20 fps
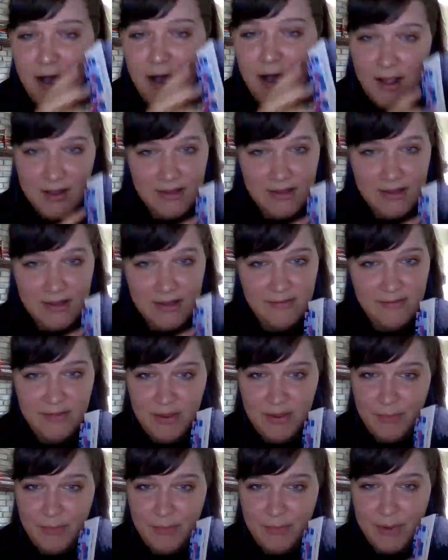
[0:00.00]
highlight when I
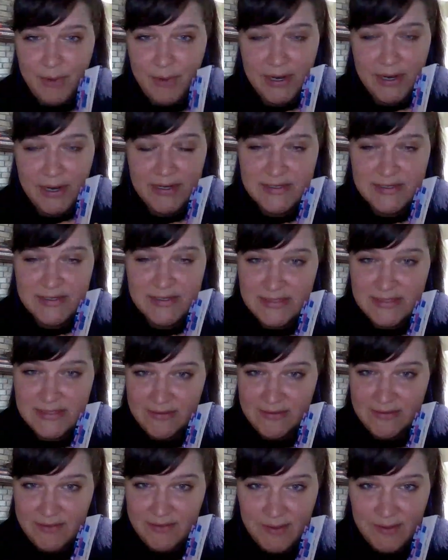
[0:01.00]
tab,
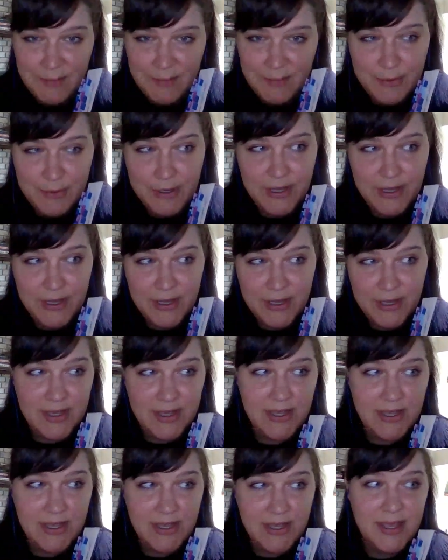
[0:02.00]
and I
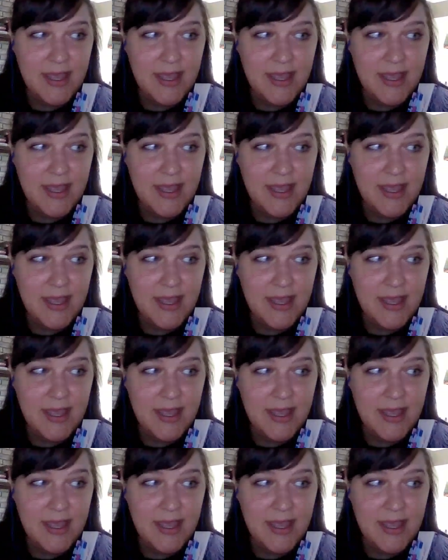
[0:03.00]
will